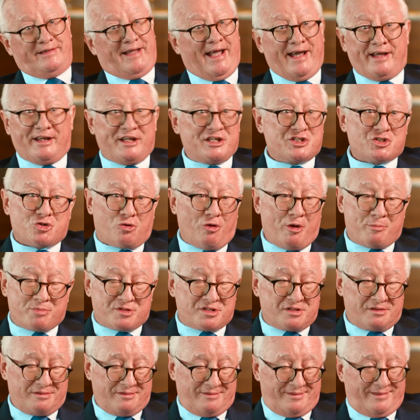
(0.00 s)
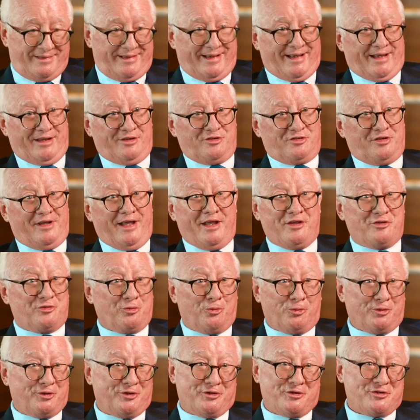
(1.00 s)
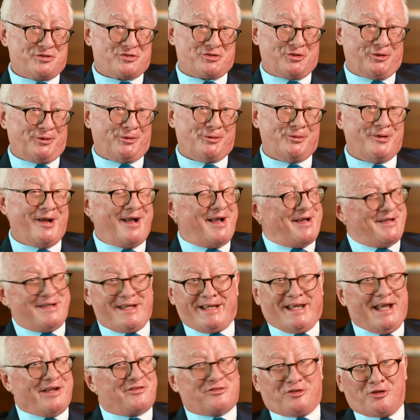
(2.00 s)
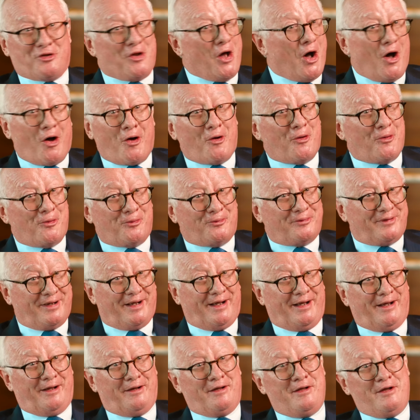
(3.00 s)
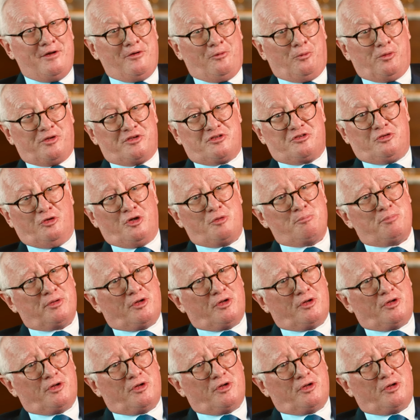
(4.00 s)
counting scripts. As auditors do, you get to know what's doing.